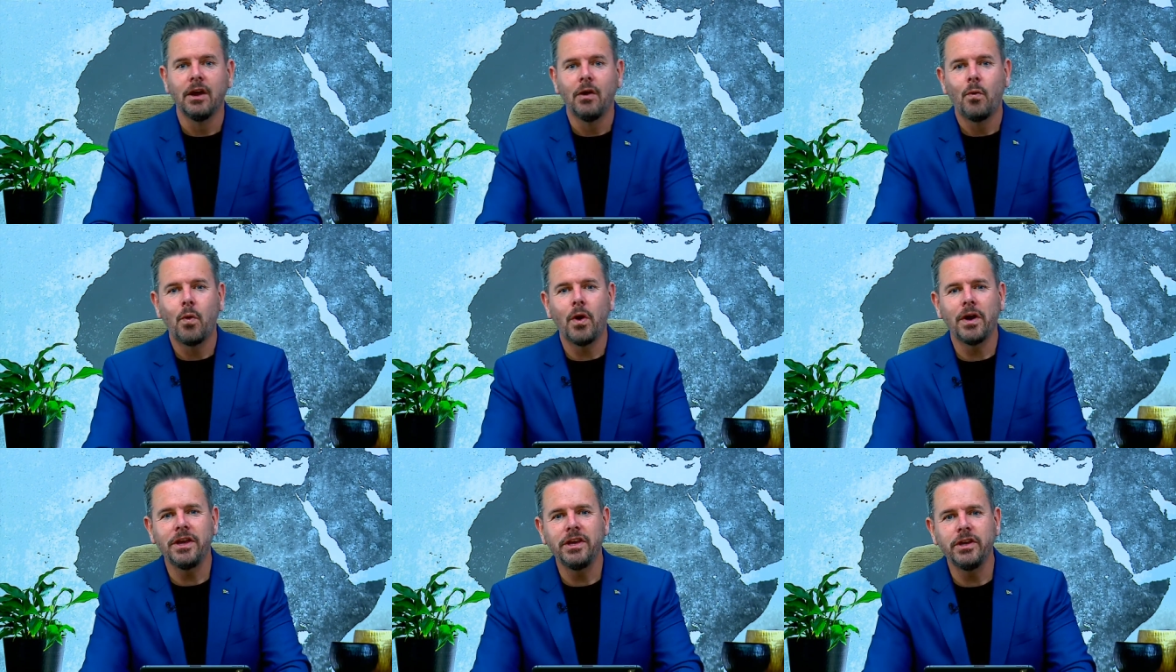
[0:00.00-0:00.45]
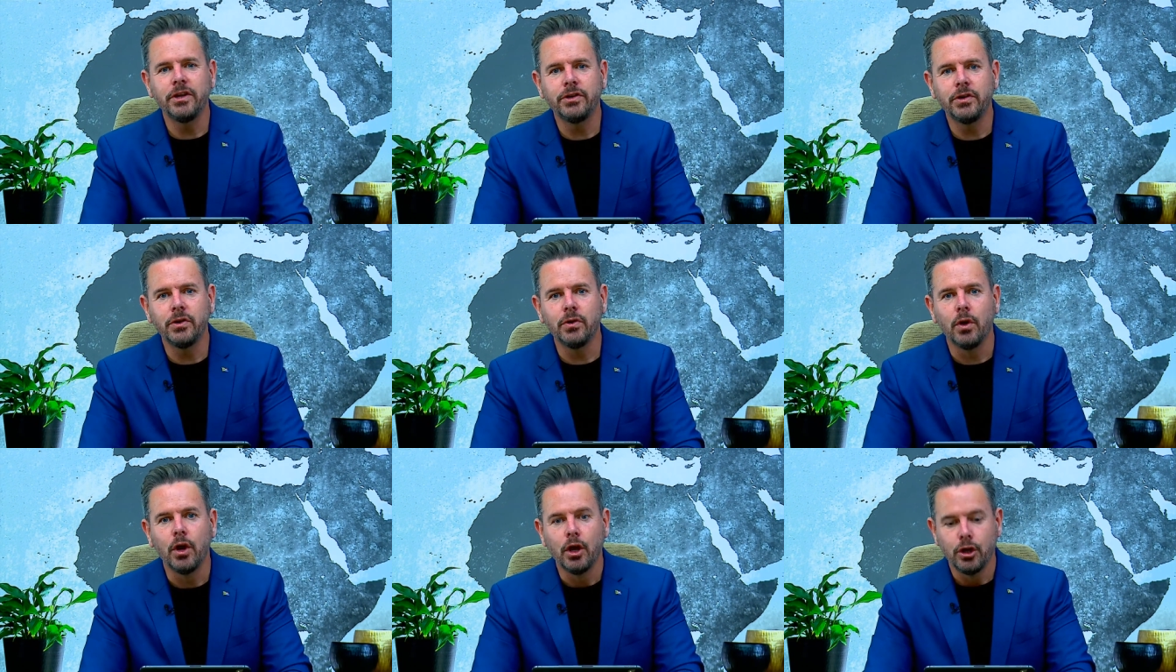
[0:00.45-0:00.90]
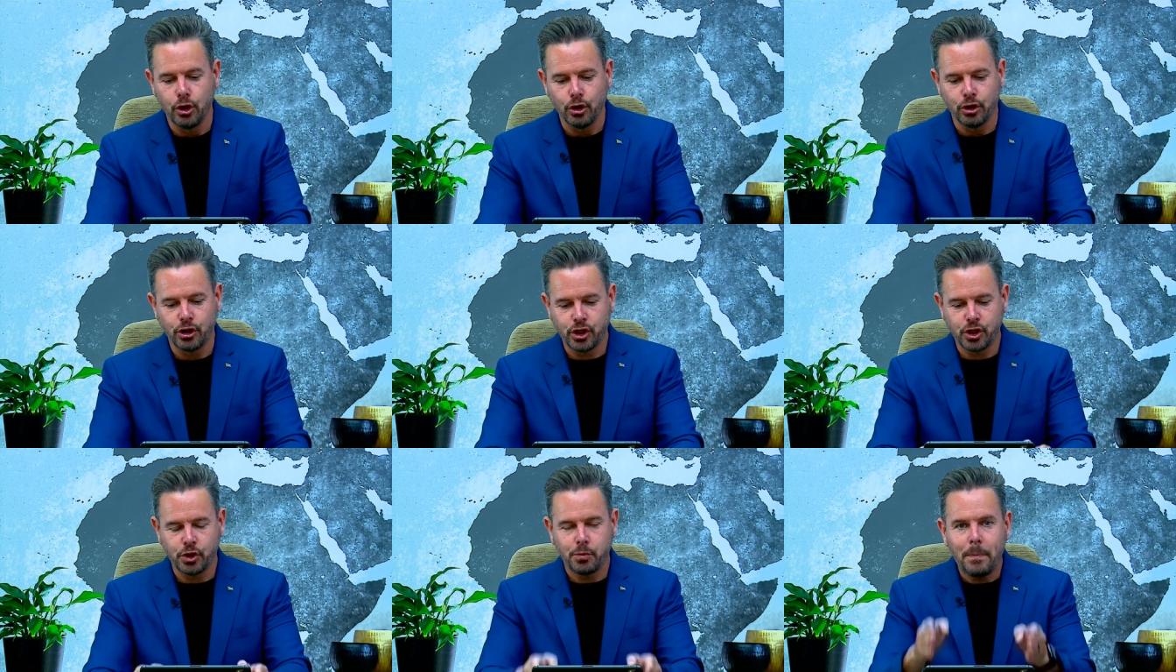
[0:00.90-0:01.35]
What do you do? You
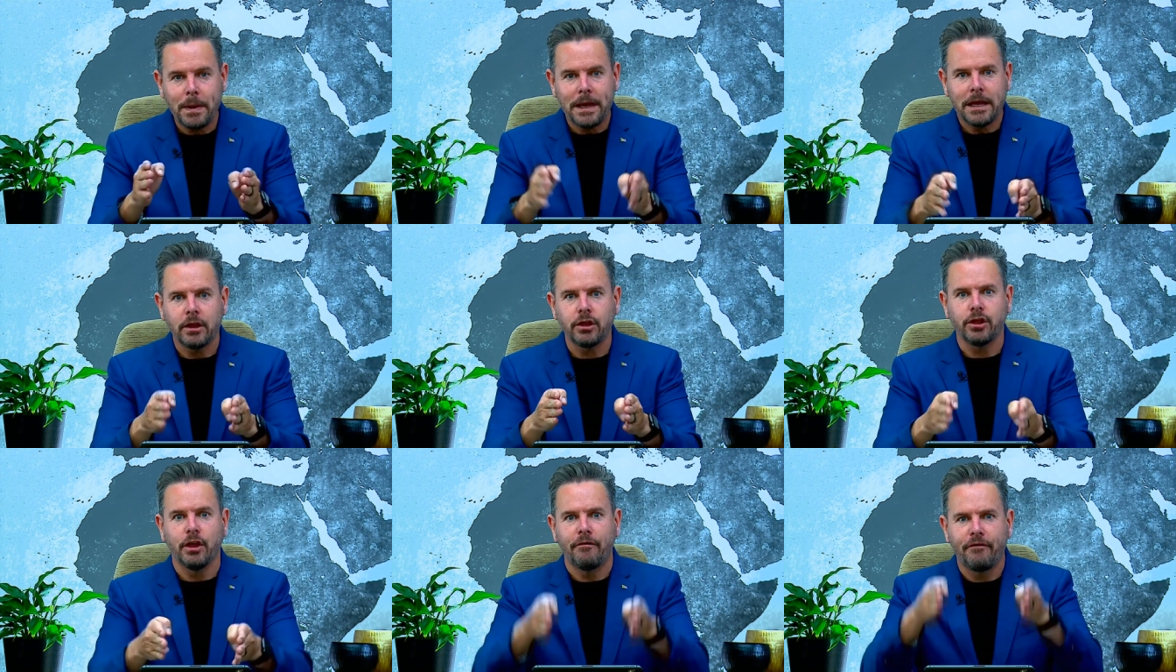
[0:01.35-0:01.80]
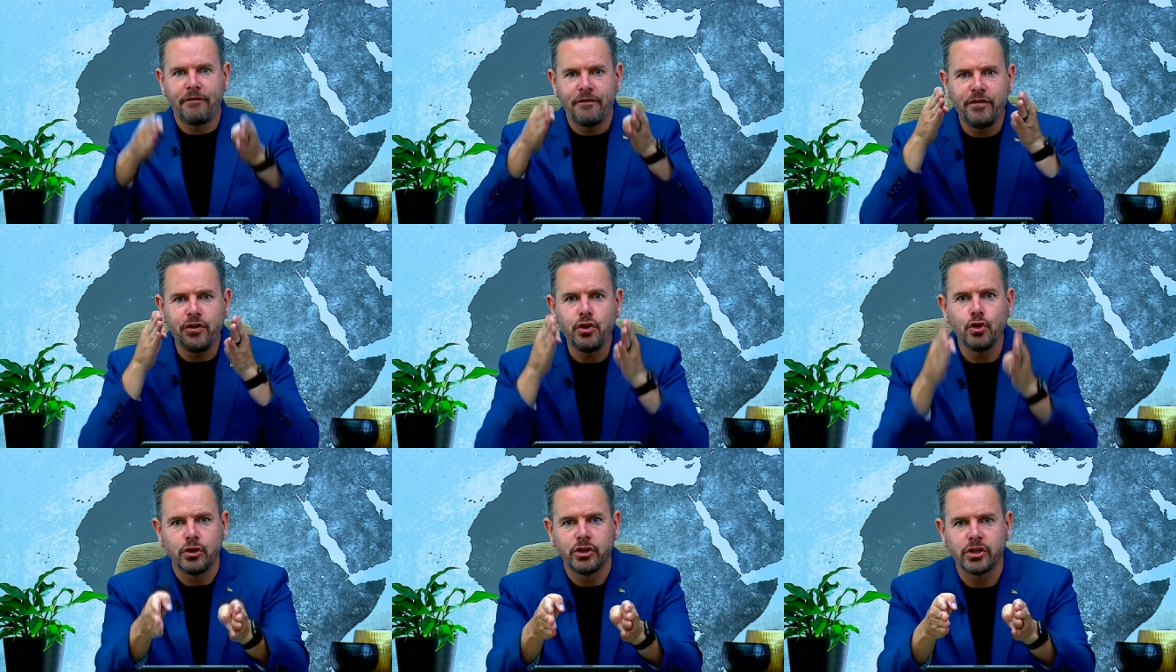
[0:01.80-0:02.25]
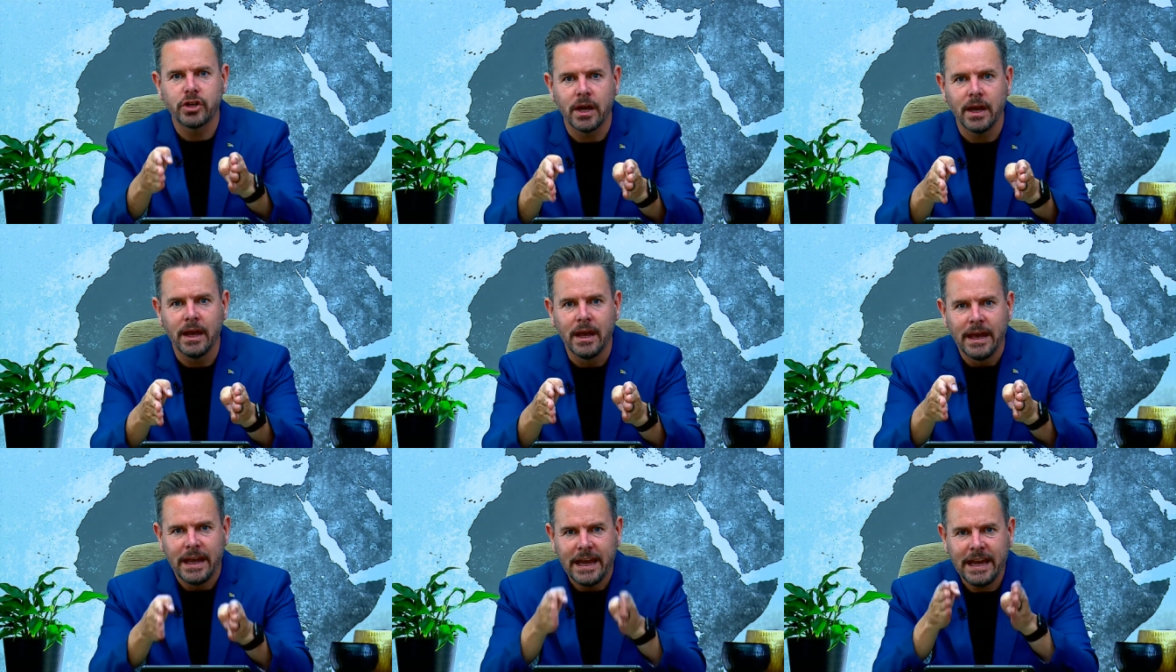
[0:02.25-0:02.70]
speak the
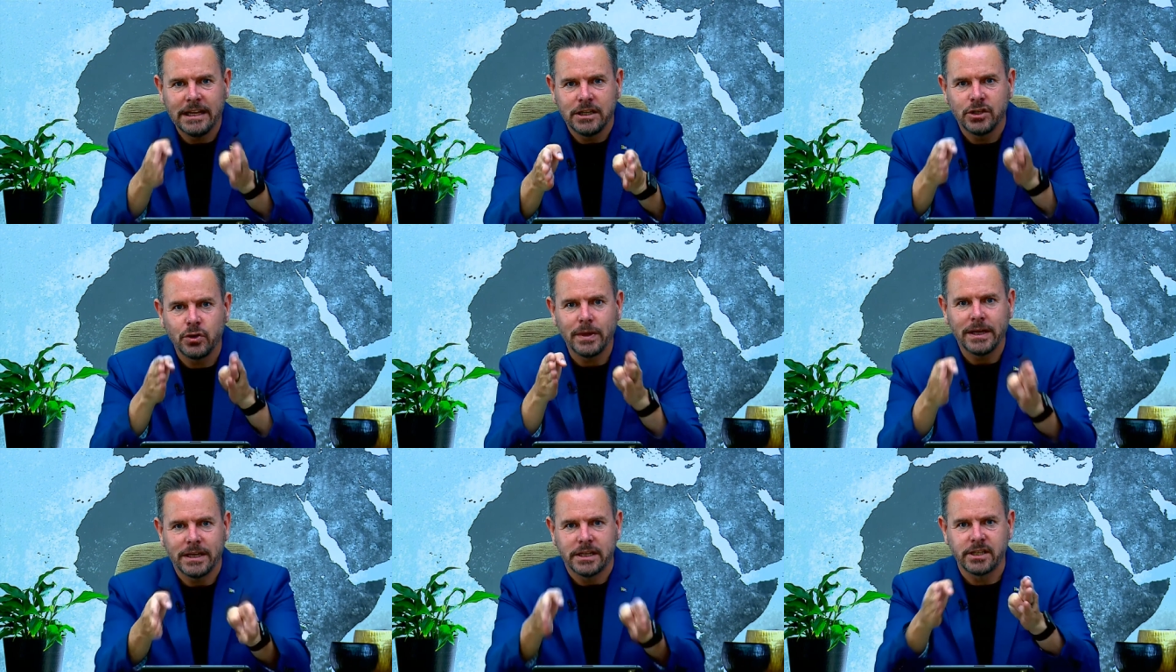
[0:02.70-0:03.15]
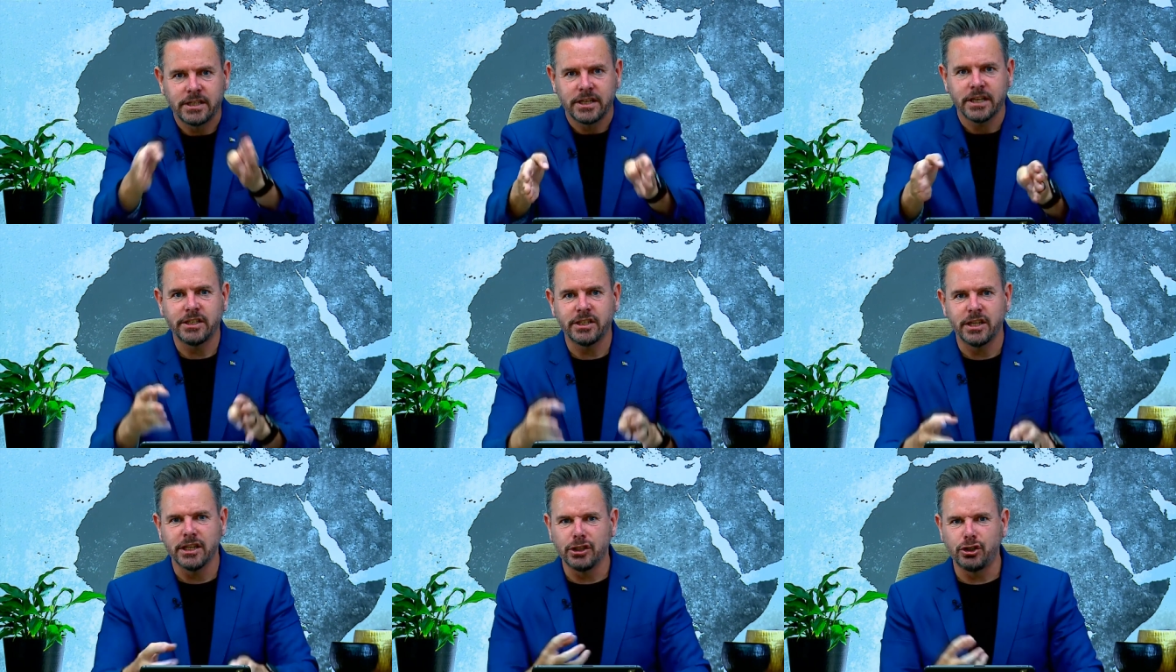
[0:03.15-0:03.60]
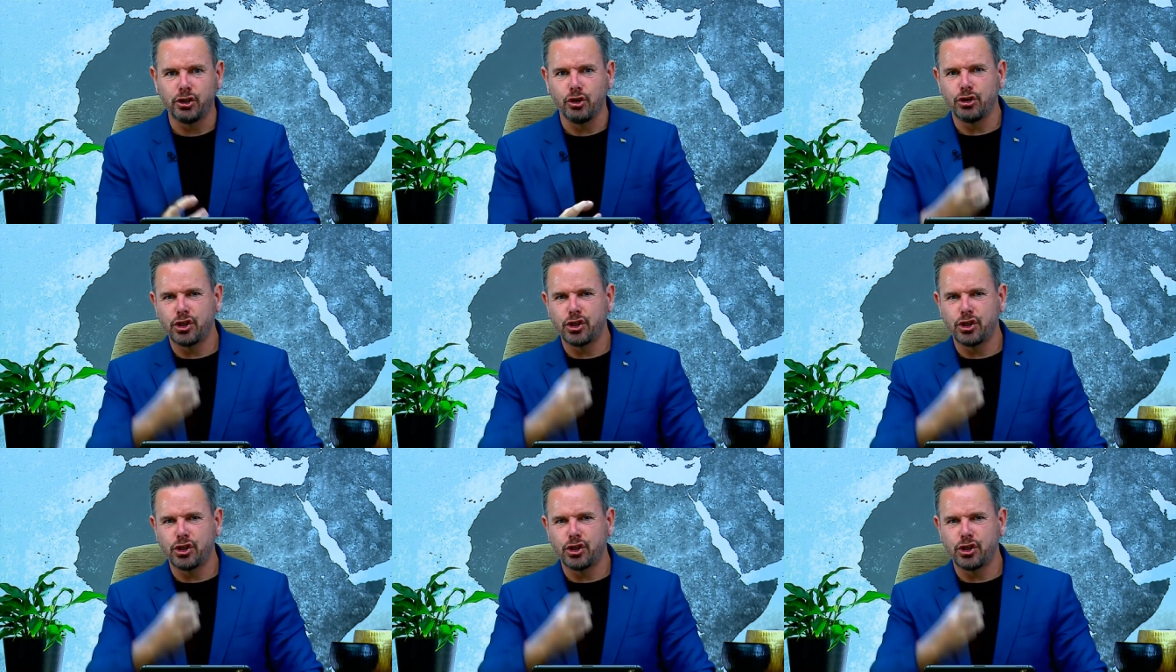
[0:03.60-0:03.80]
future into existence.